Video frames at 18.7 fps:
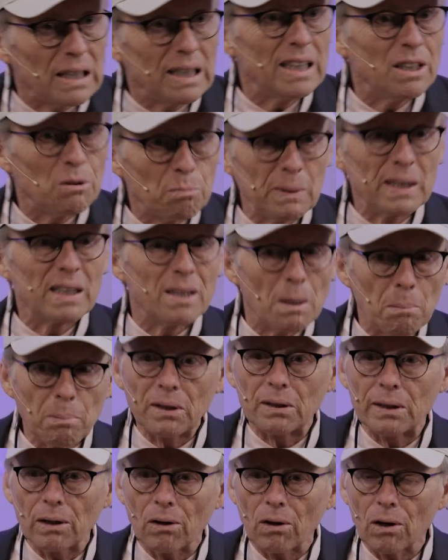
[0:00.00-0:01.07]
than he's been
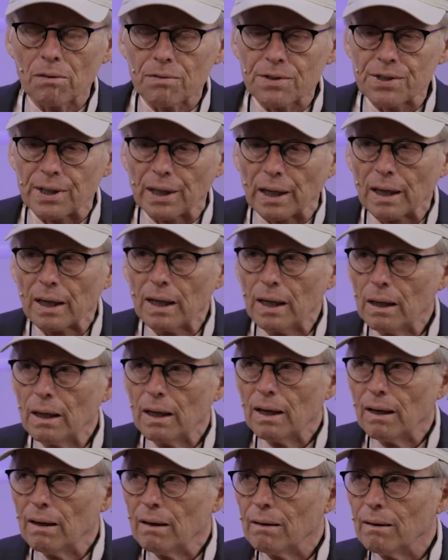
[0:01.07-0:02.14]
typically harvesting.
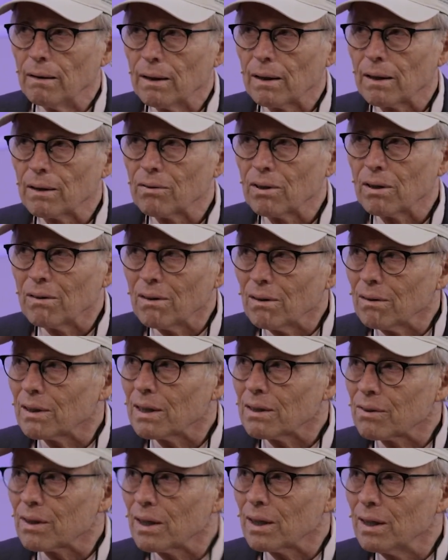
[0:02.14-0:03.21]
And I said, oh,
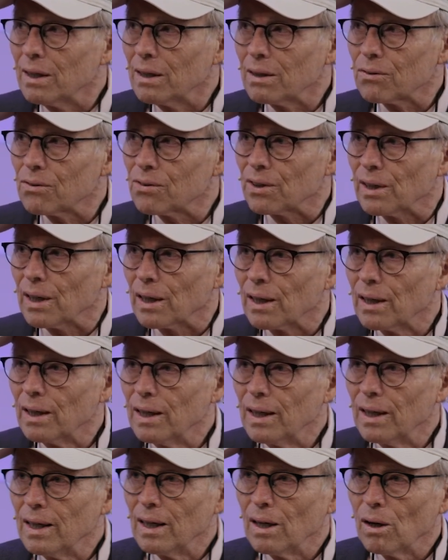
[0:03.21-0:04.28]
that's kind of interesting.
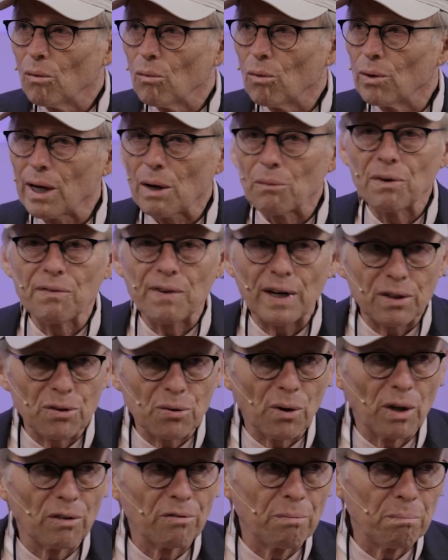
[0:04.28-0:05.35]
Well, now we've got
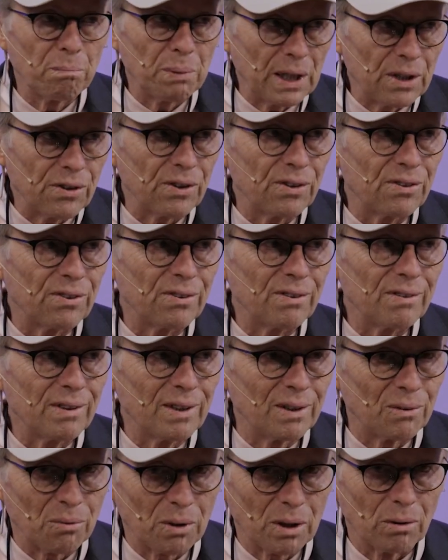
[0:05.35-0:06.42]
12 patients
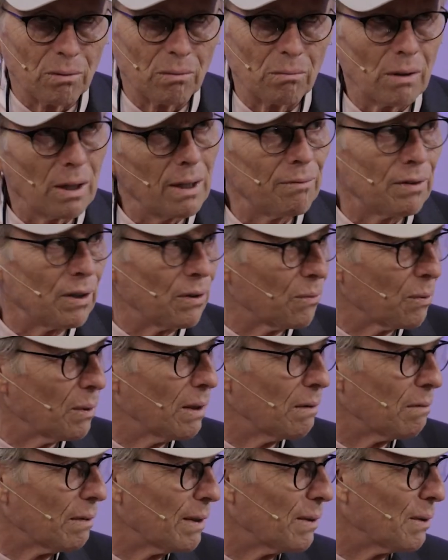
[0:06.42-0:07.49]
in a row, 11 or
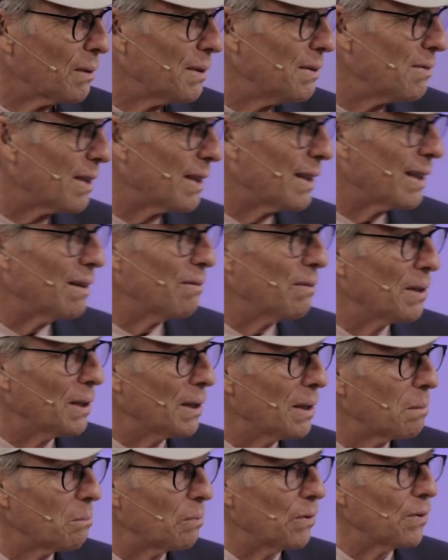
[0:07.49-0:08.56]
12, I don't know, he's going to give you the
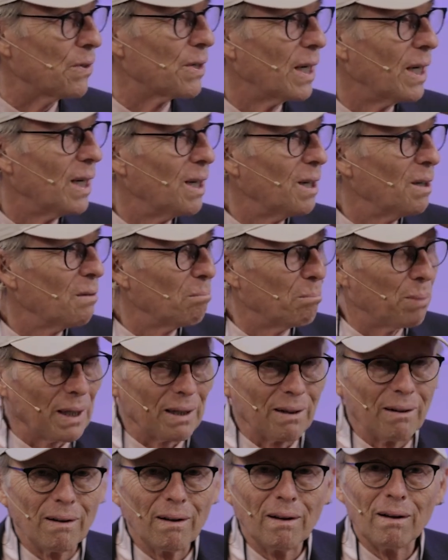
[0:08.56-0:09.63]
numbers. But